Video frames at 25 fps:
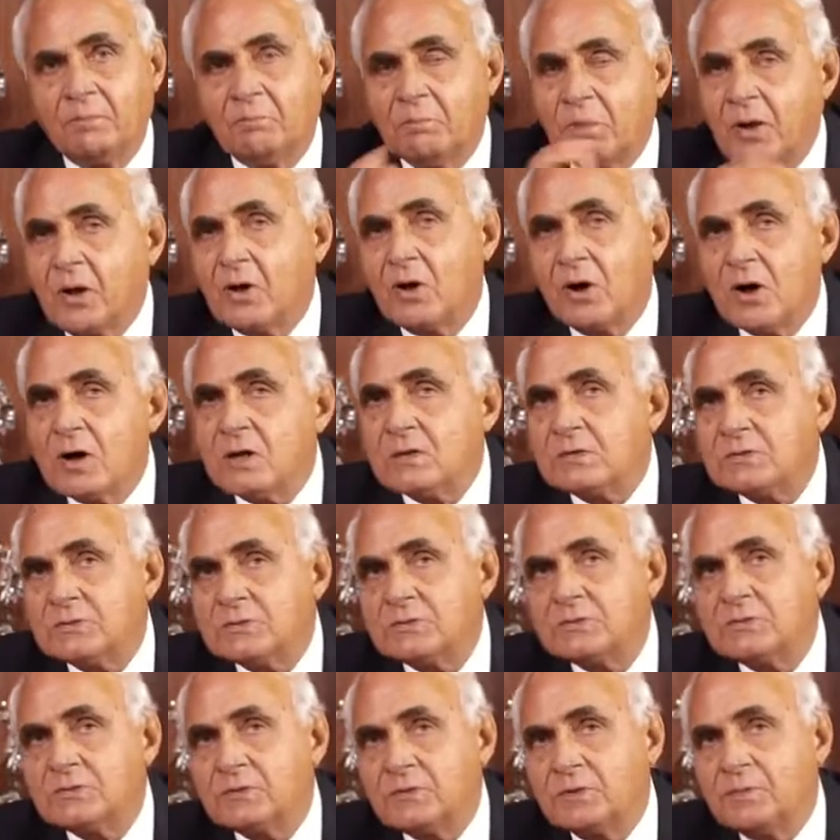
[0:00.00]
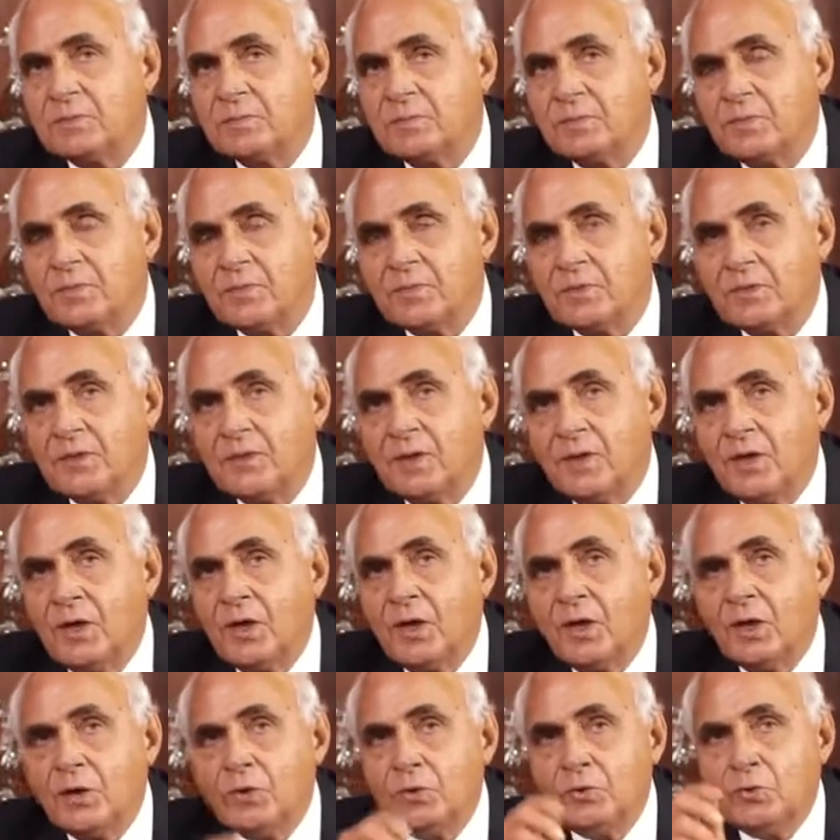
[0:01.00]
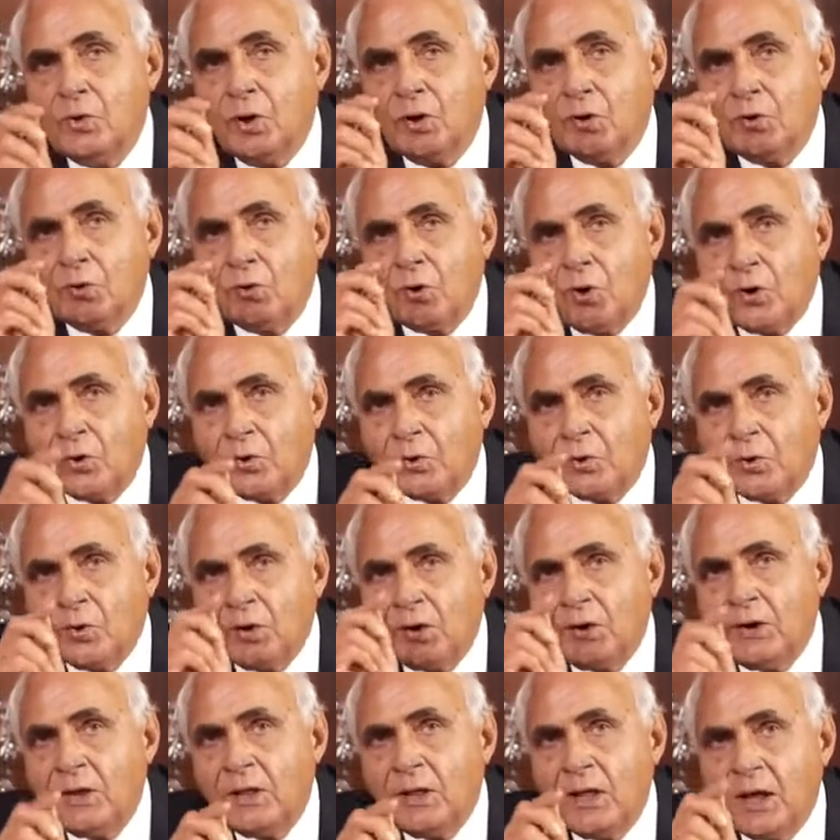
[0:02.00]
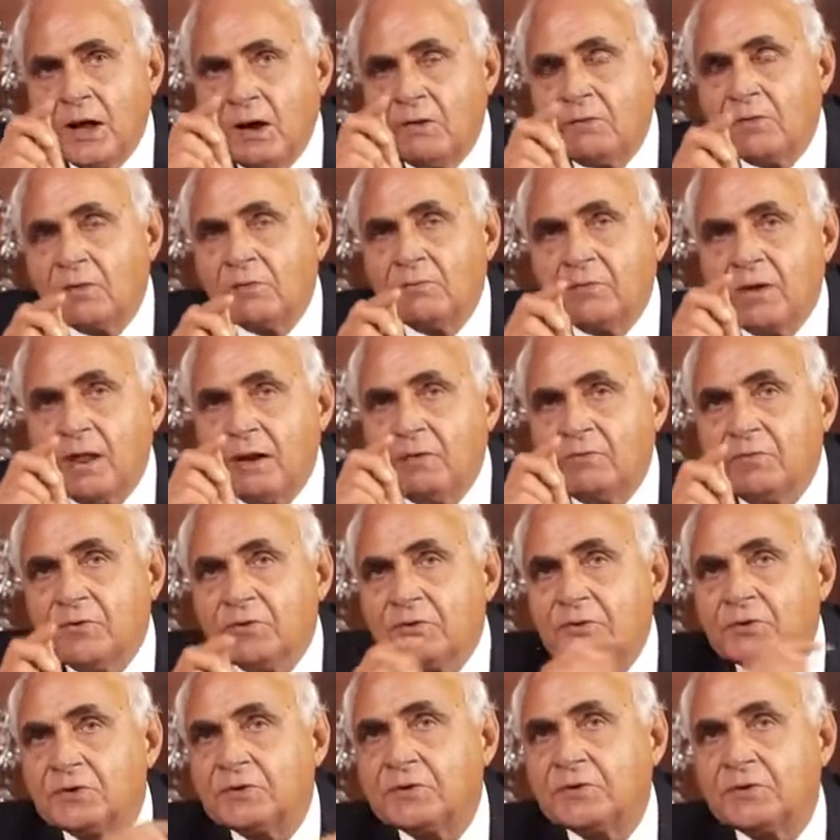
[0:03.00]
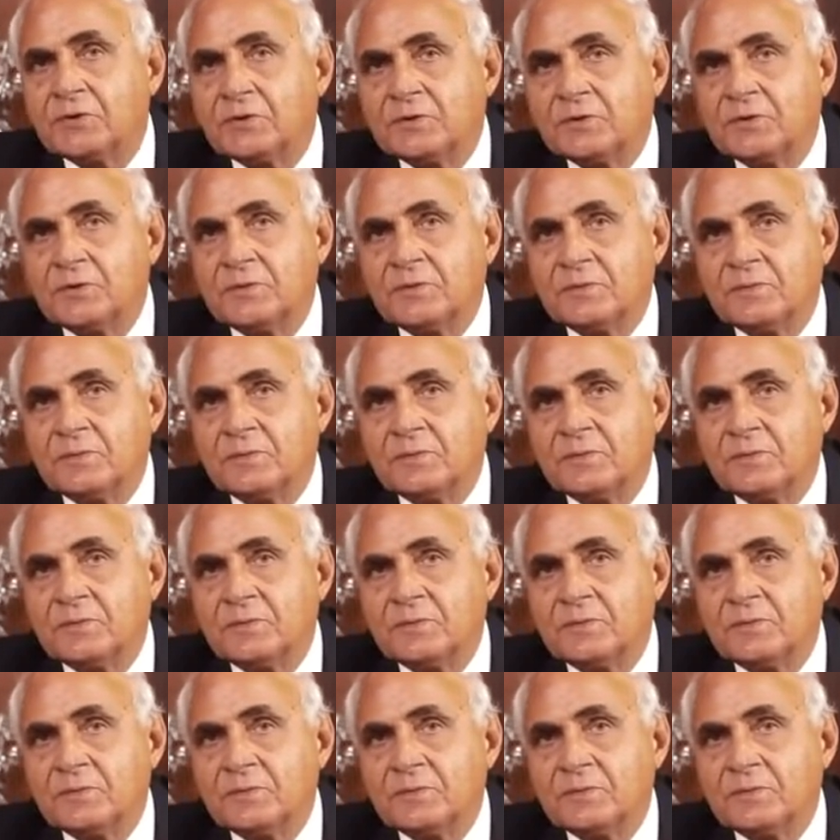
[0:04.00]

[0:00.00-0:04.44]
because you are not only our well-wishers,